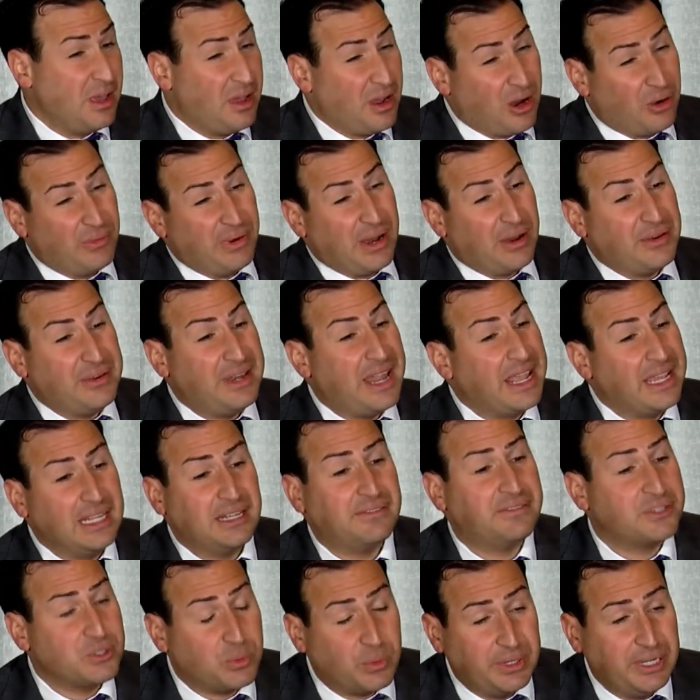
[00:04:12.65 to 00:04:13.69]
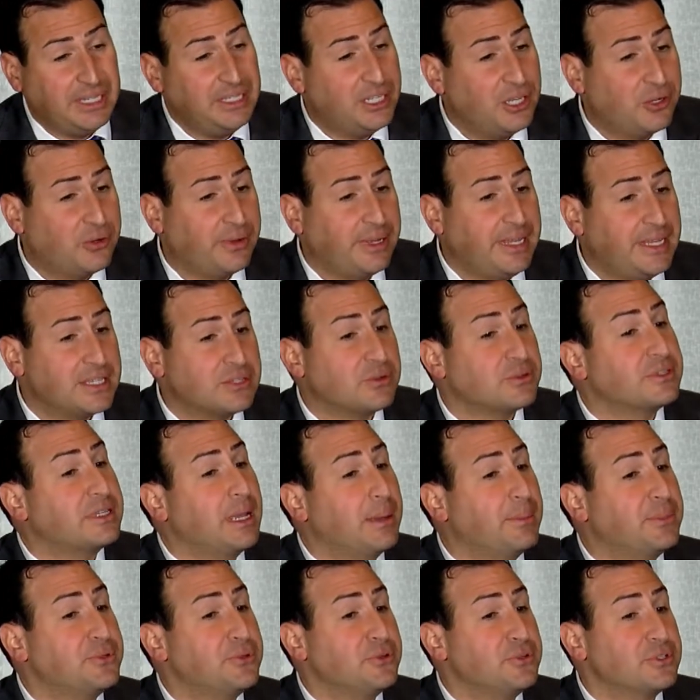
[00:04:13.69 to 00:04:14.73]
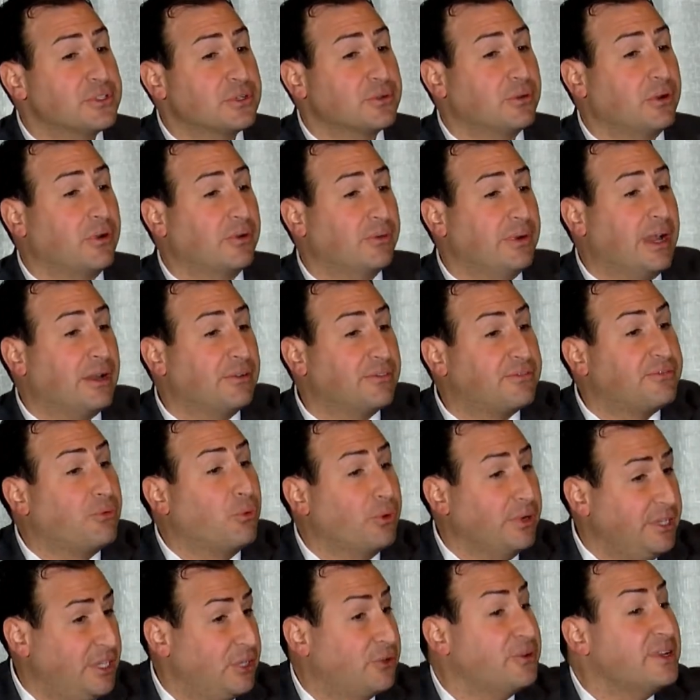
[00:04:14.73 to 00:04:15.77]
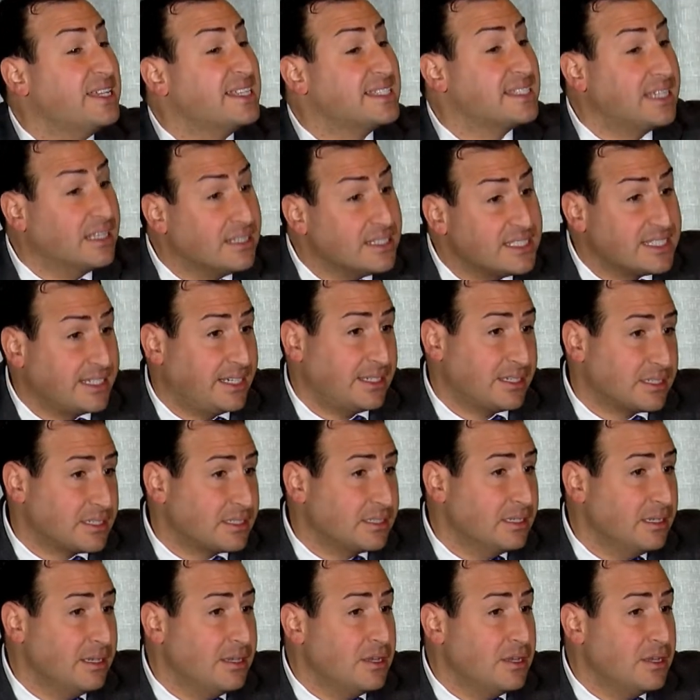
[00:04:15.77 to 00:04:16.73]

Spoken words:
around negative 20 degrees or temperatures around 40 degrees Celsius.